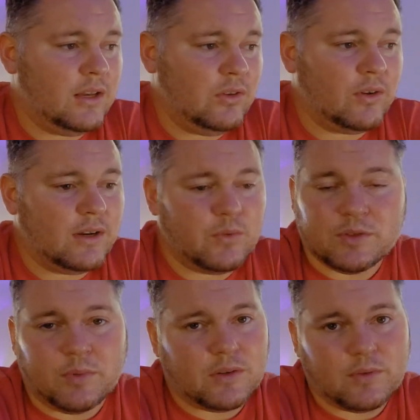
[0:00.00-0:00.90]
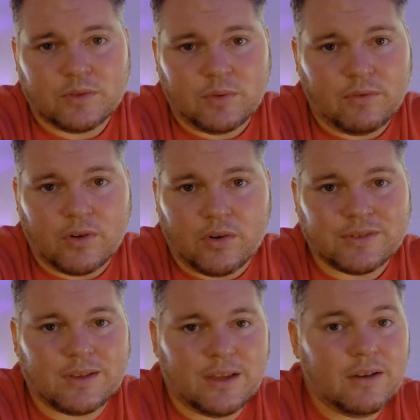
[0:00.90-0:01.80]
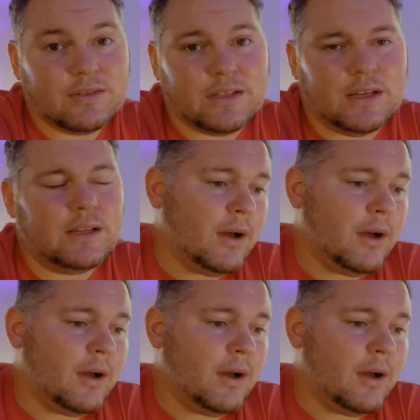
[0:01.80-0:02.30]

and you'll get a response within 24 hours, guaranteed.